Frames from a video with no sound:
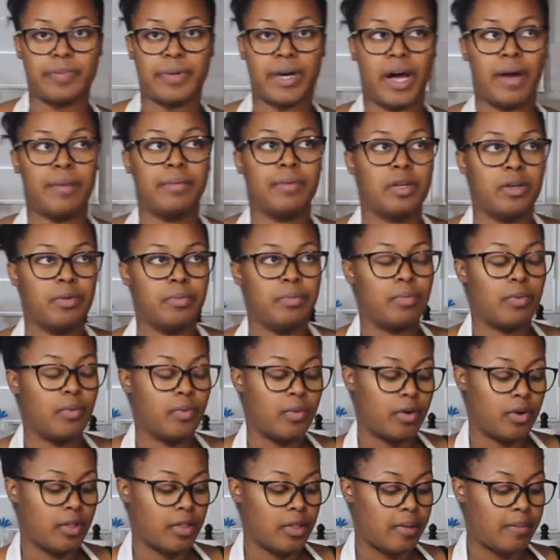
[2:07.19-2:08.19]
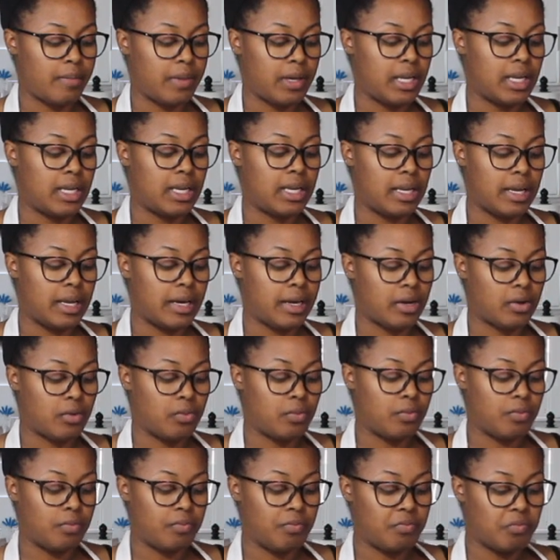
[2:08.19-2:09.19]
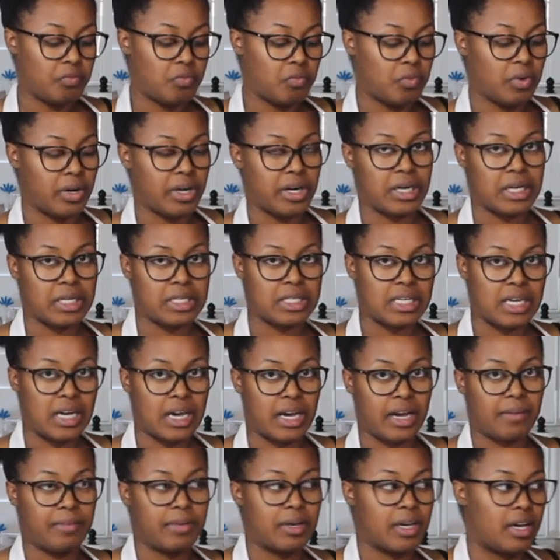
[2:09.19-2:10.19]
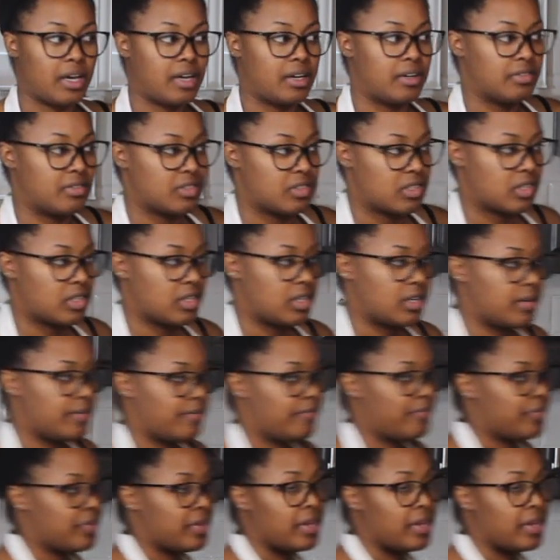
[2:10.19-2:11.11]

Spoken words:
but I'm gonna pour them in like one at a time and kind of stir.